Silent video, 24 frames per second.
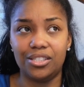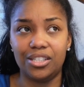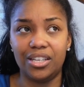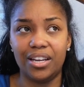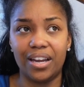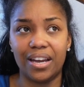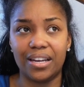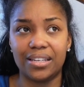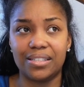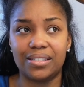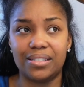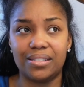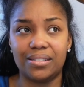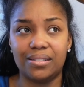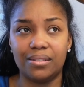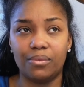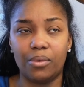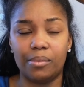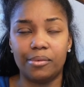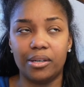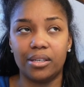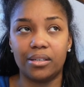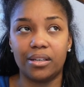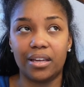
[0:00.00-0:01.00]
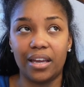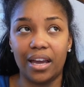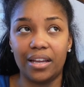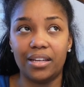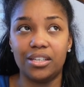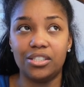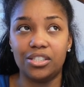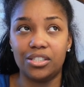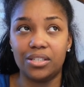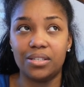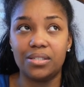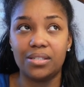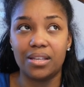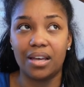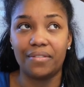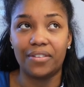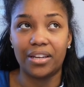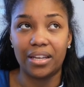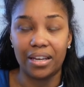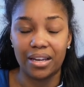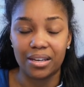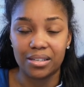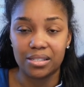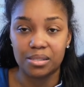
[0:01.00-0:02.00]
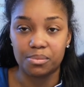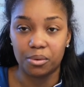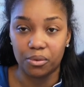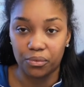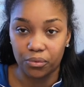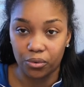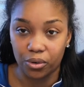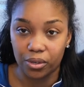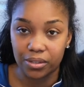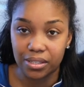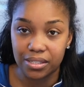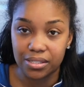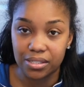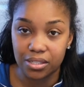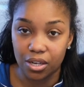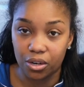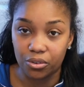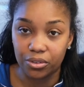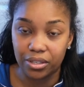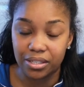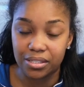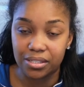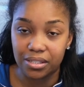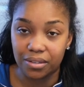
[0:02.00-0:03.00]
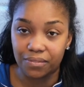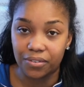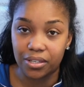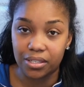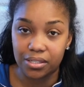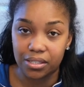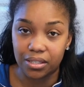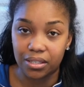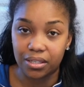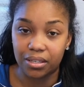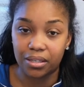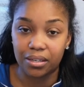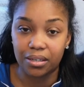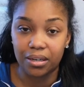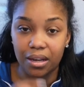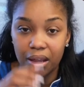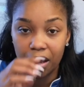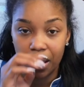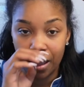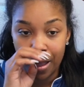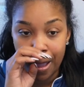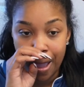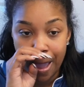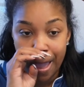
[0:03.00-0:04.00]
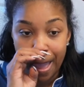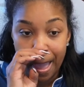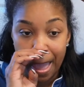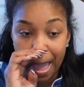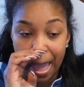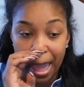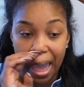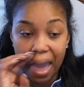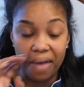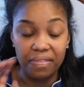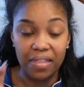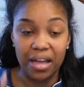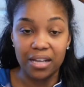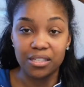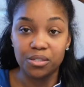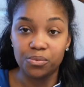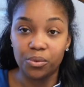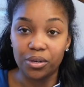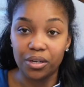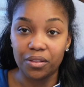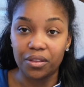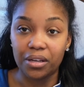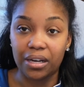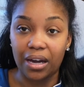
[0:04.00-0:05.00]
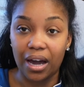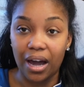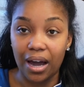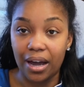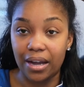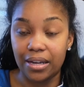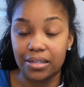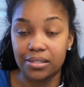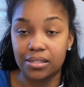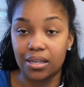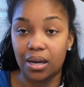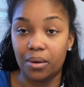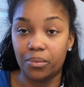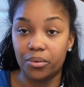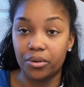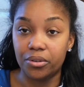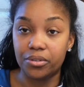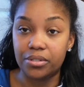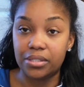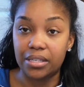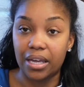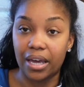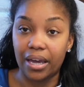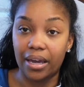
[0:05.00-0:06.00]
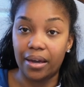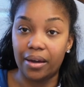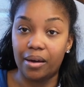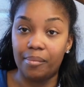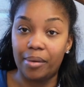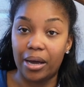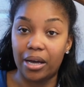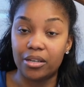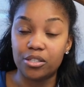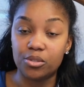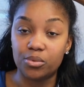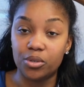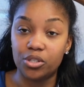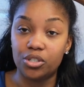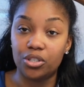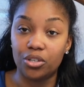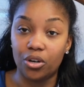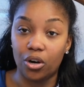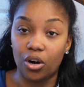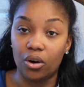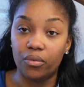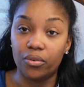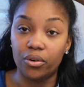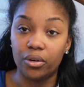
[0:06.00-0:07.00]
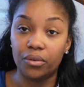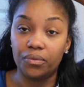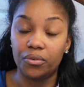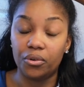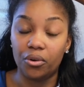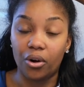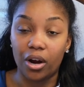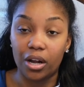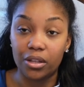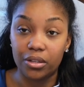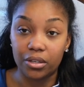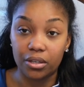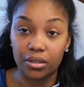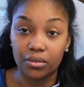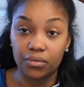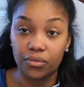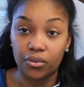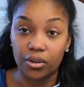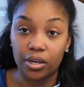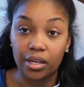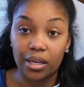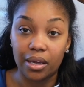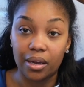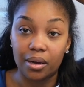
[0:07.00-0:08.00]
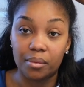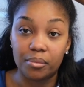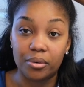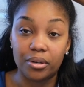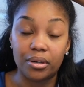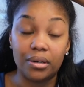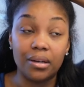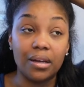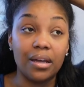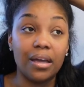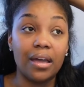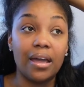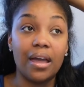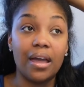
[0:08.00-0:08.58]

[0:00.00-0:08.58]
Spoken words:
G7X before the Sony ZV-10. And that's one of the cons I will say about switching over if you are looking for a camera.